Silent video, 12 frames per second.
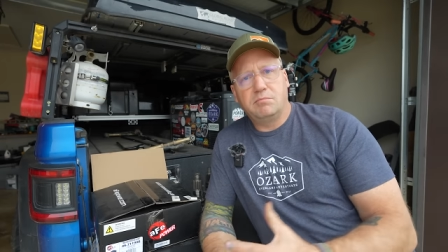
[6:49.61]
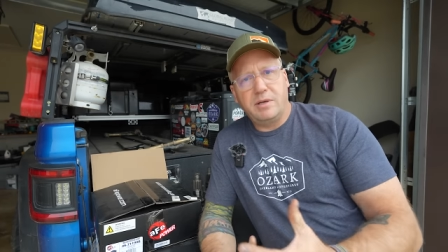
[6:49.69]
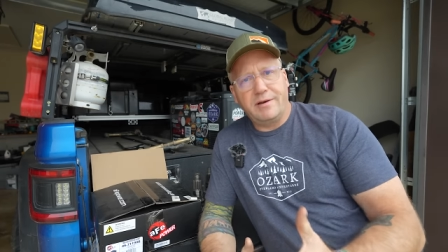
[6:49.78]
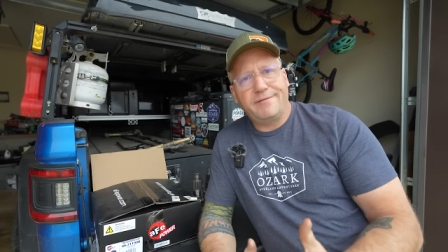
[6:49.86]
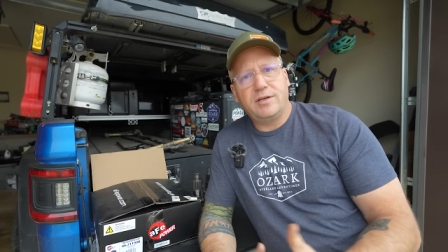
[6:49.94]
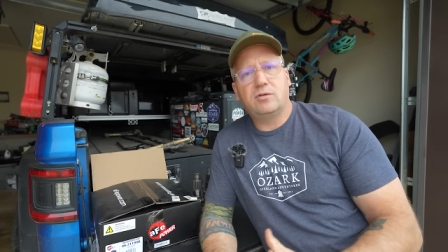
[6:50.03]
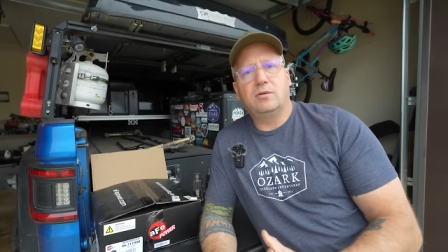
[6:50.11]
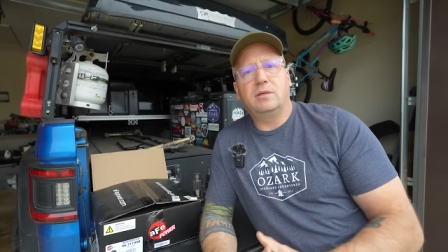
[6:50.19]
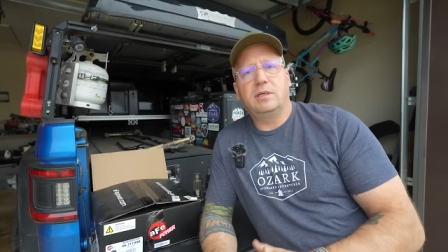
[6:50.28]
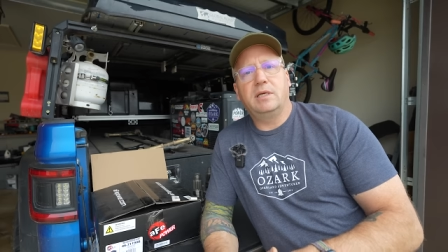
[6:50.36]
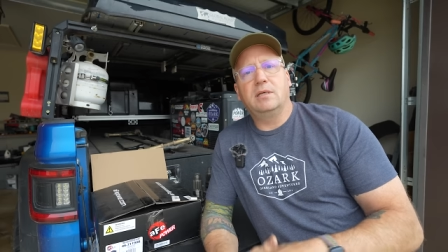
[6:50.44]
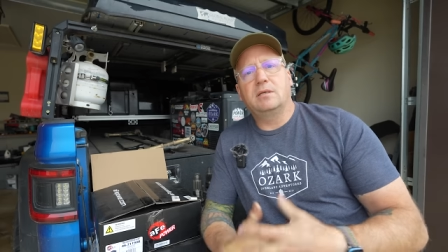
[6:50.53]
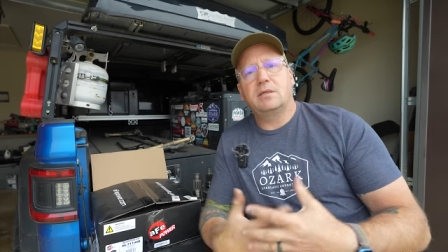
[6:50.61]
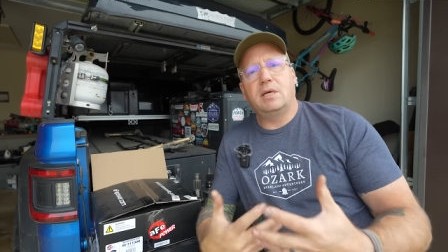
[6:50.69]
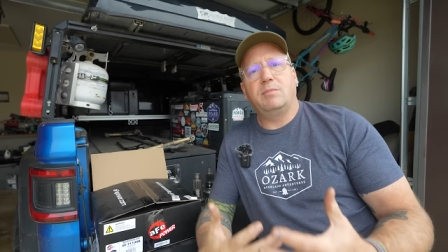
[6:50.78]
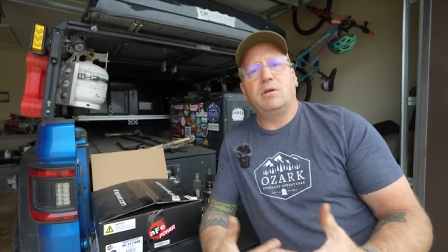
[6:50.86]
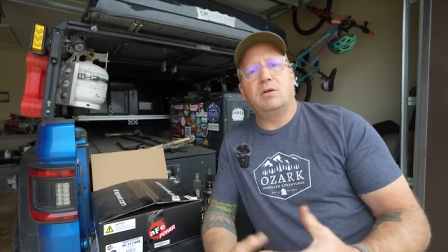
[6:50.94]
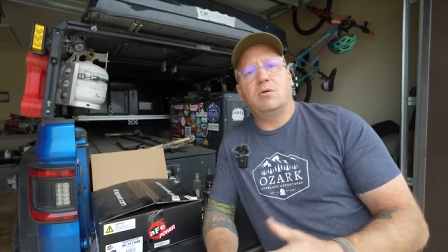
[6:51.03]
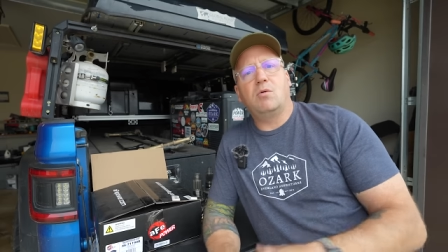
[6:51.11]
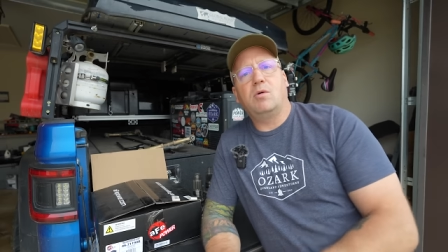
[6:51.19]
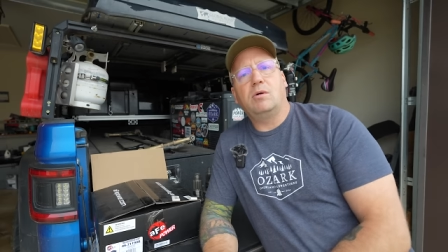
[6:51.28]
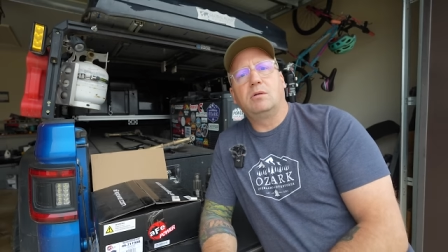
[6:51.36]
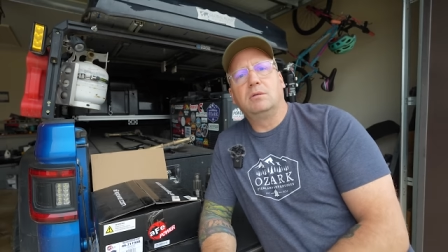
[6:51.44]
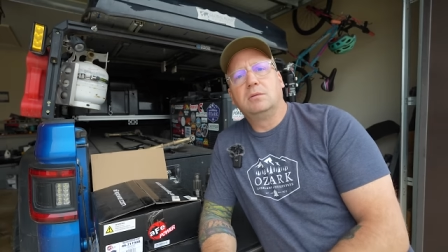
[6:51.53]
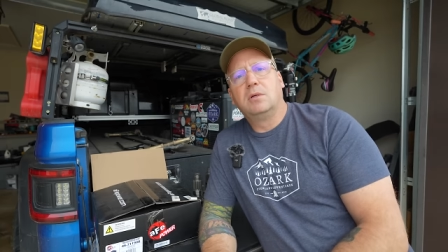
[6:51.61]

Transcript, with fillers: beneficial in keeping your oil